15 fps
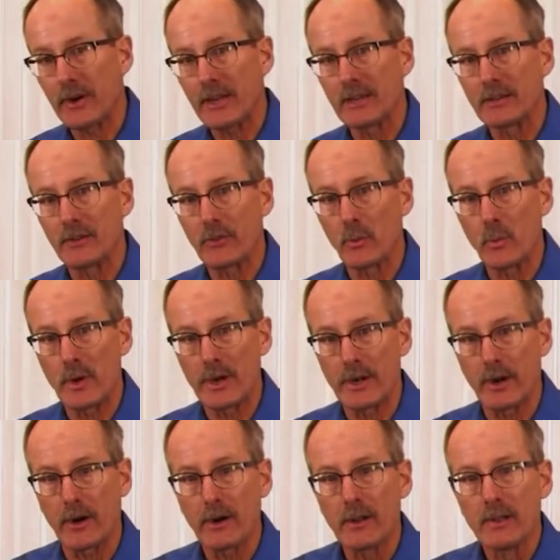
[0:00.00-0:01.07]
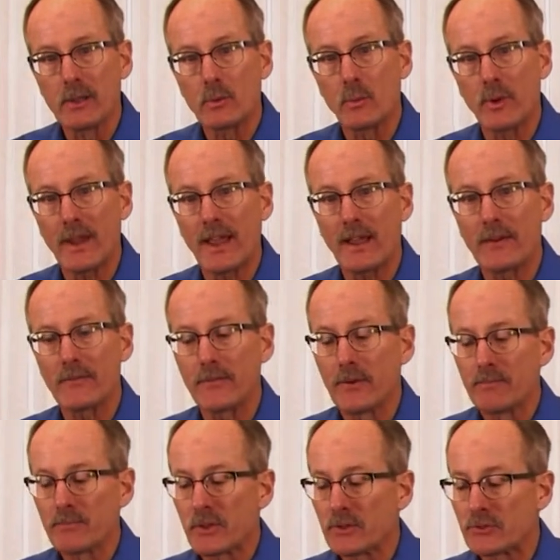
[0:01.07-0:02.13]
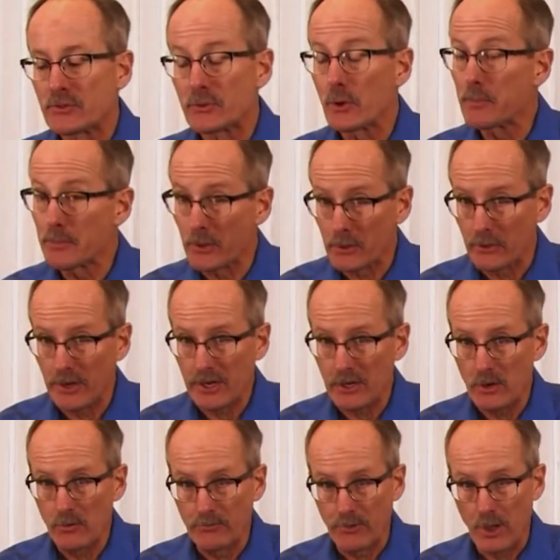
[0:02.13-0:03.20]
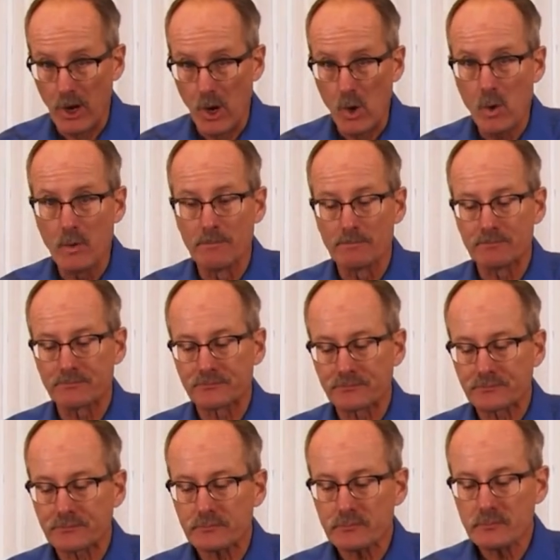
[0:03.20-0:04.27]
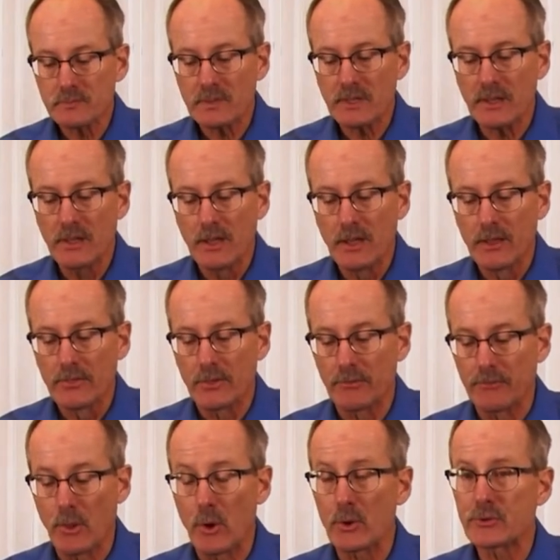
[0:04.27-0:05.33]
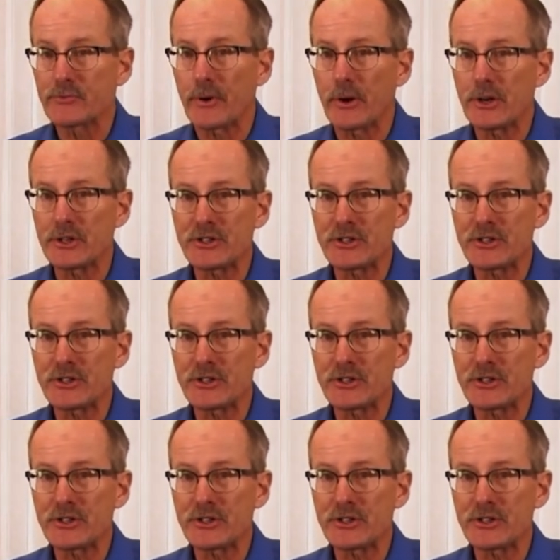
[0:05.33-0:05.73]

end of the weir, we have supercritical flow. The flow is very